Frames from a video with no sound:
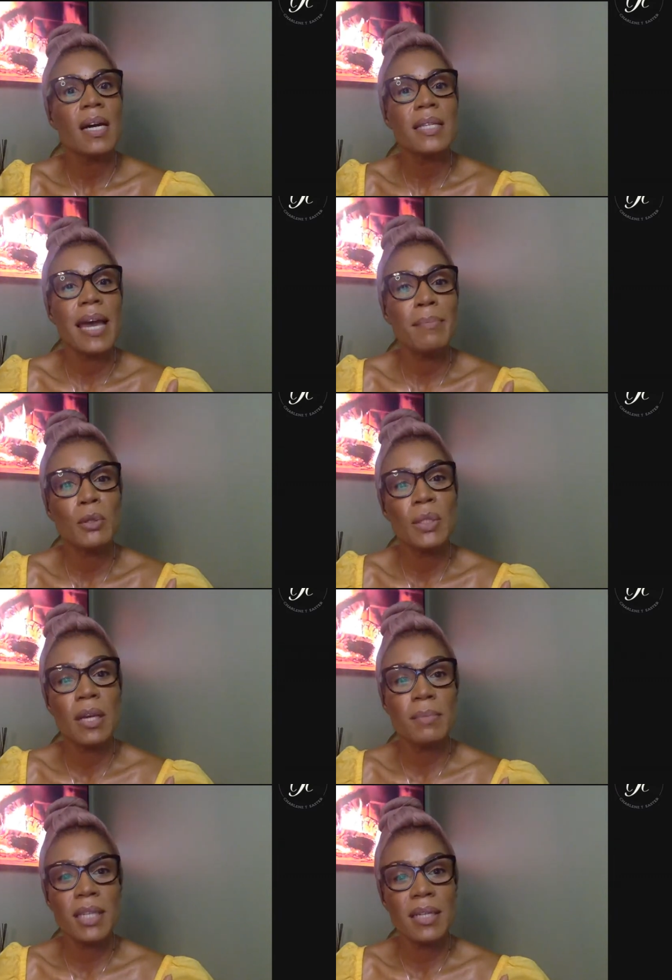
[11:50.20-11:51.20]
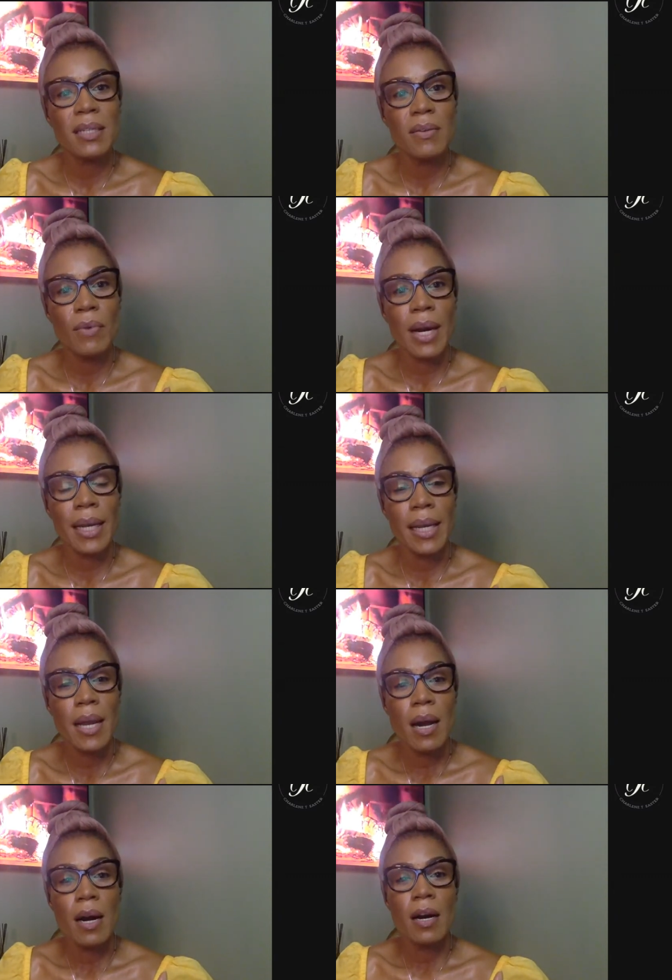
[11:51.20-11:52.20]
taboo subject, right?
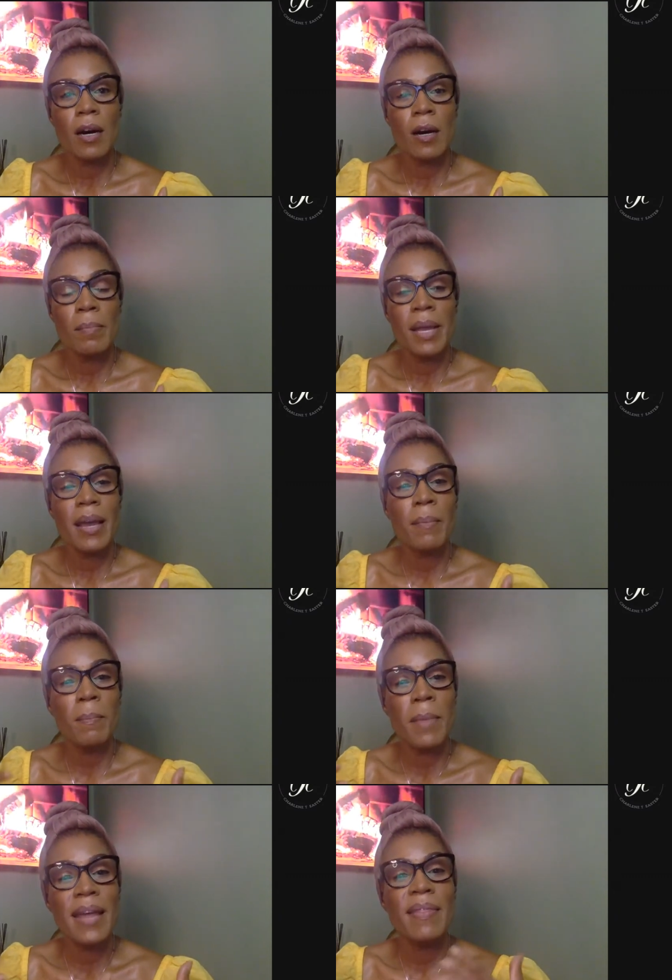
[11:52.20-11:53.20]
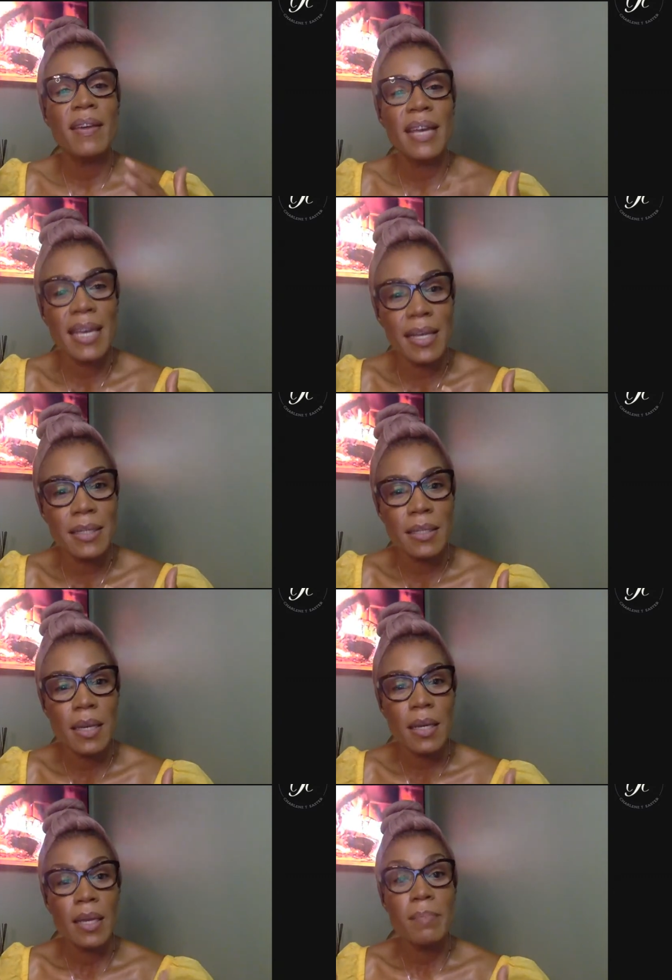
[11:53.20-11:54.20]
And the it
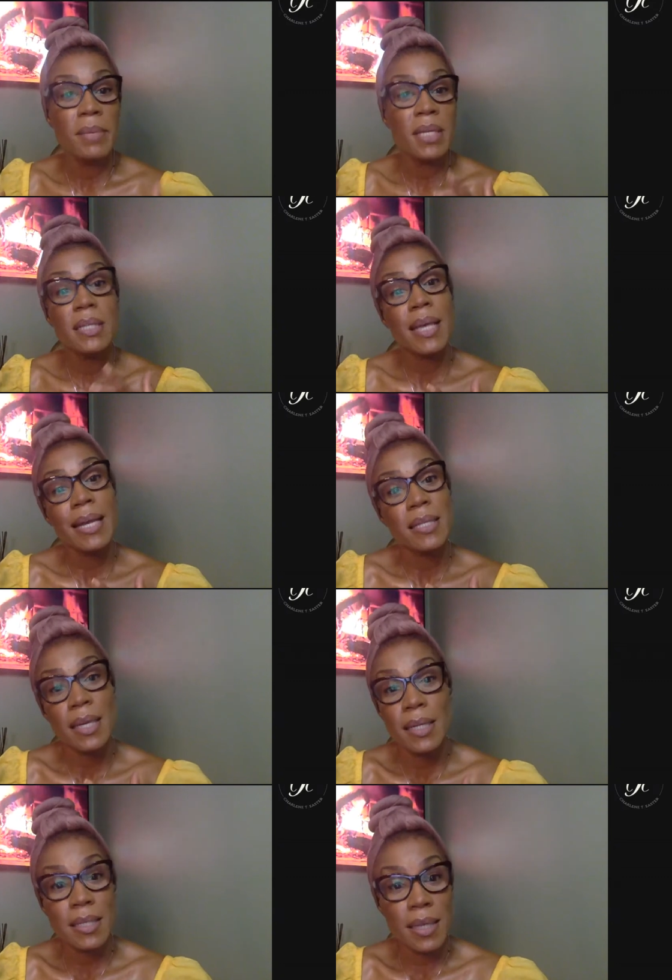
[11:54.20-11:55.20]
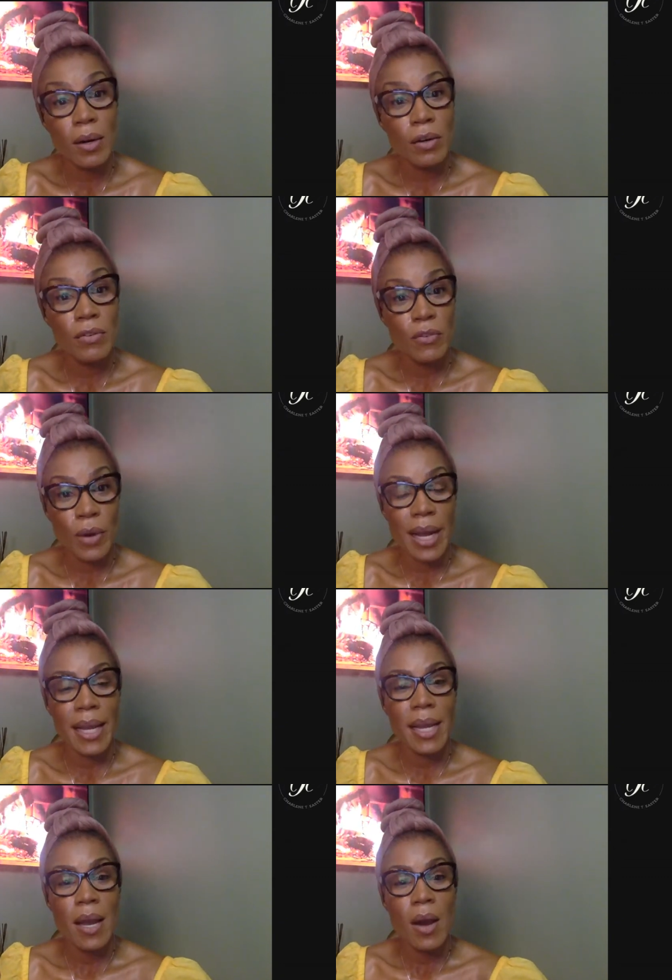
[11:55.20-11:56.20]
can be sex in itself,
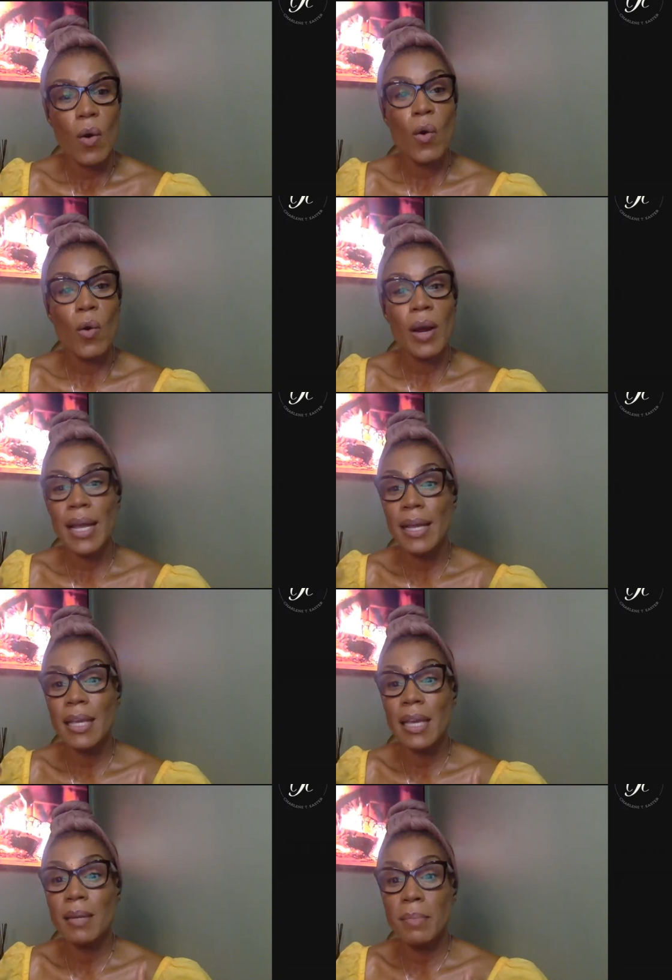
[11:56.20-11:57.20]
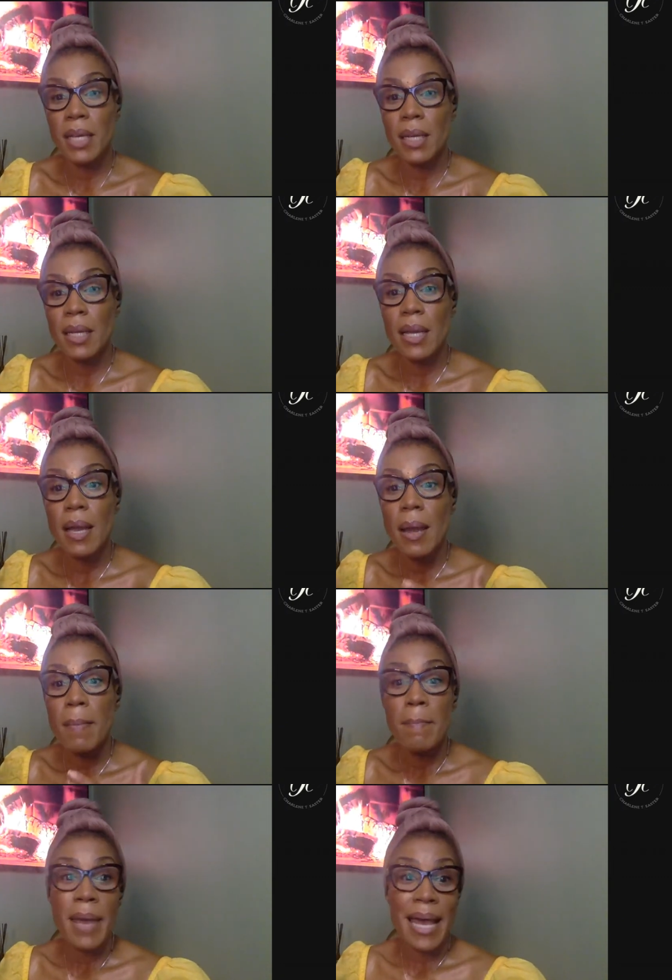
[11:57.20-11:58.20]
right? Or it can be
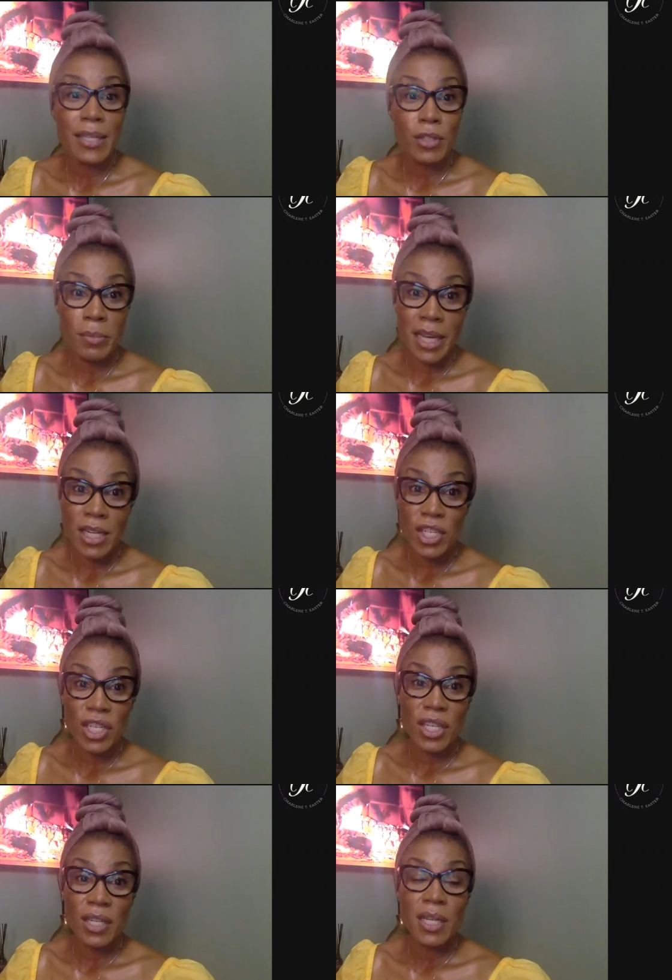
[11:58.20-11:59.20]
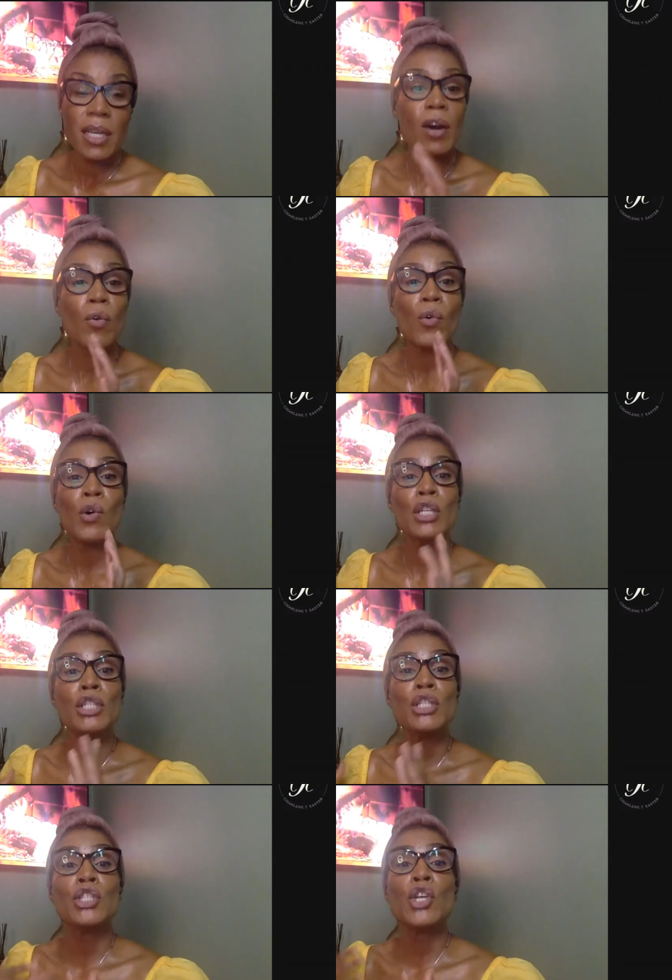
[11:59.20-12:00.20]
masturbation or
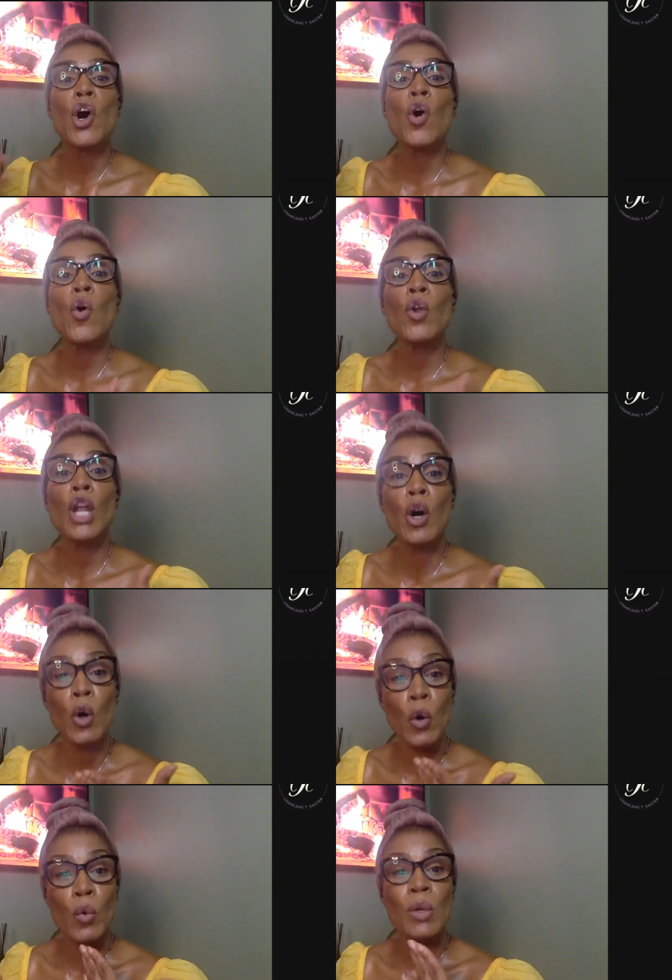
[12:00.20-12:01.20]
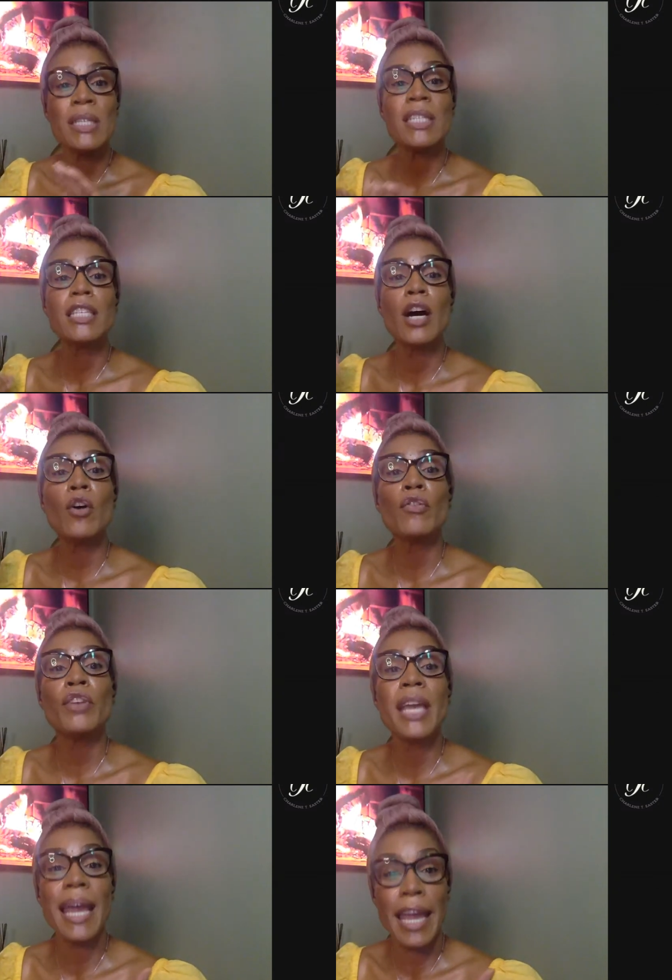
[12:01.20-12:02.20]
solo
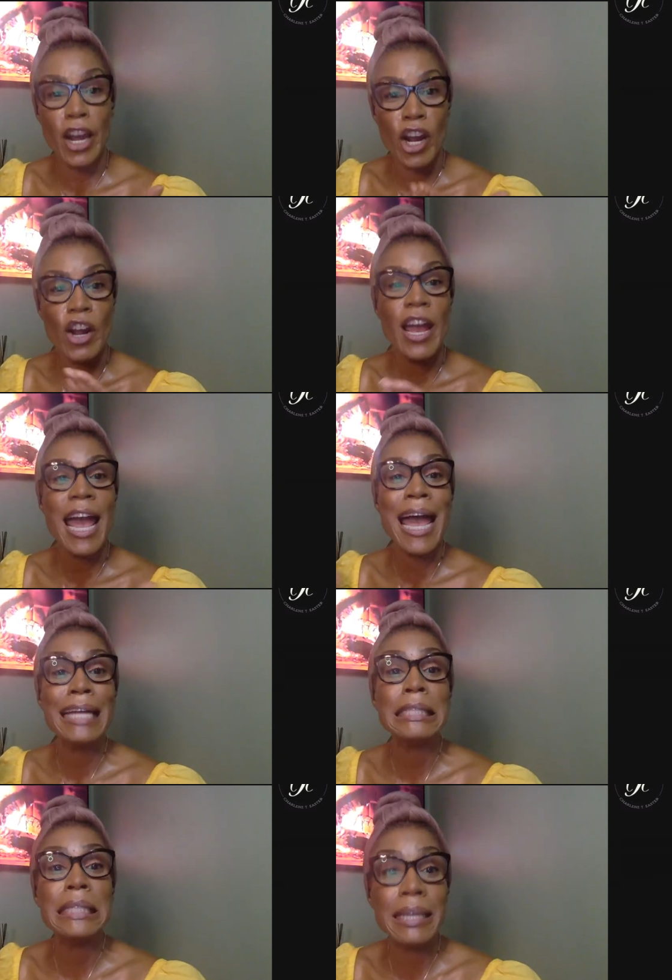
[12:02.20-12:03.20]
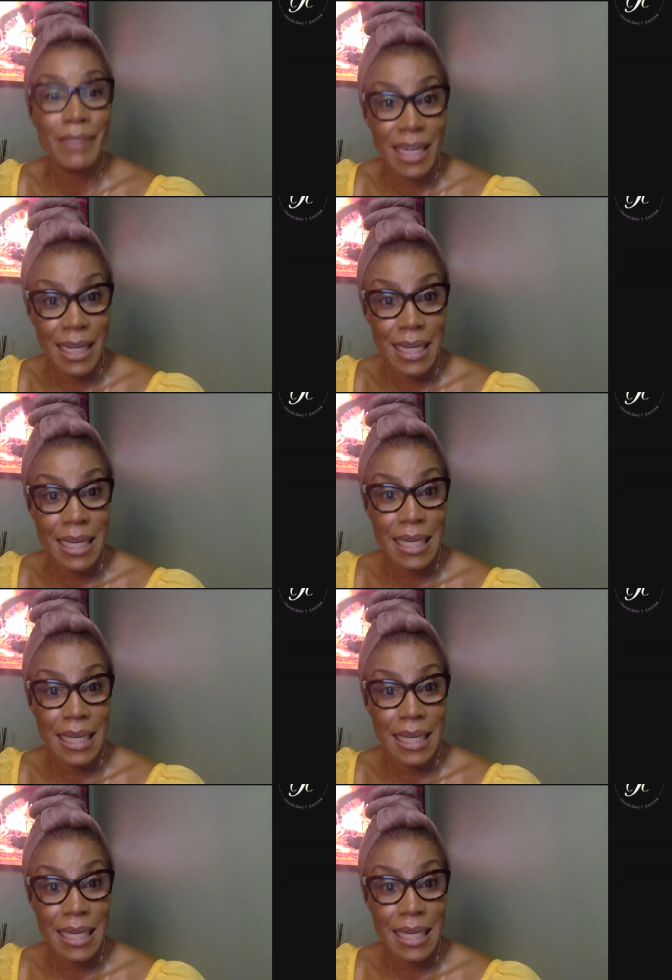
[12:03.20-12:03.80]
self-care activity,